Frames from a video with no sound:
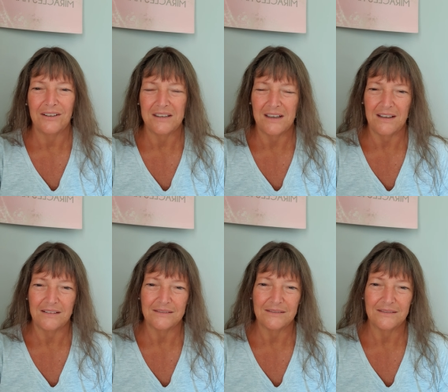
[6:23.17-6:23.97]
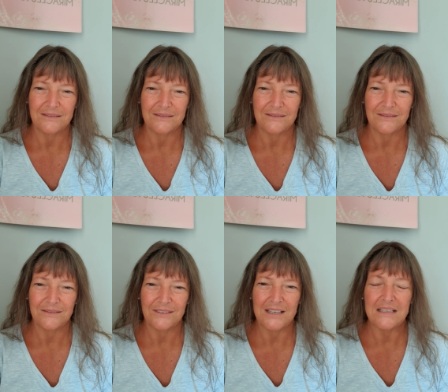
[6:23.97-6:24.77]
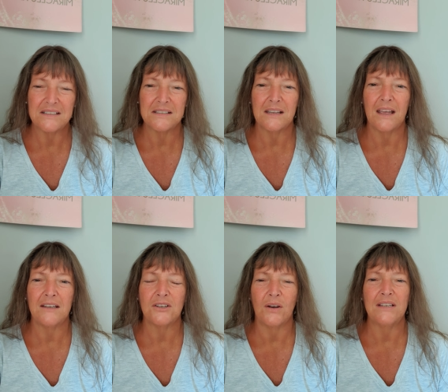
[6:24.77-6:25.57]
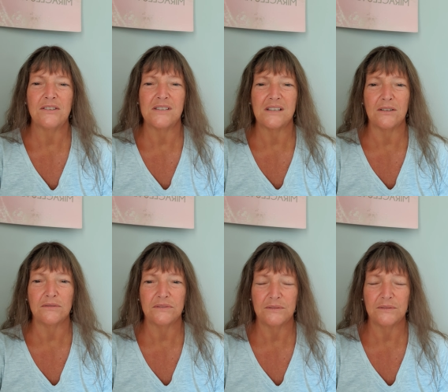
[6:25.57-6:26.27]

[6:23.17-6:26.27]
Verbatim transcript: Okay, it's a dying to self.